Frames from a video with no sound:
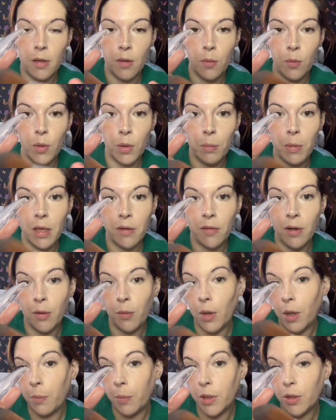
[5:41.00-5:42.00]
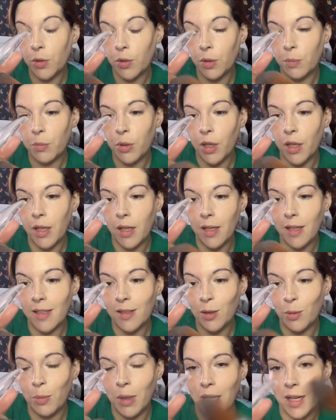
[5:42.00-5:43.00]
We may very well be joined by a
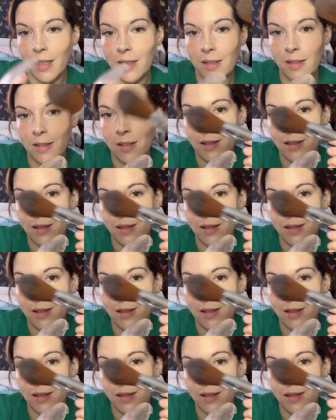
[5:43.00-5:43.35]
little man.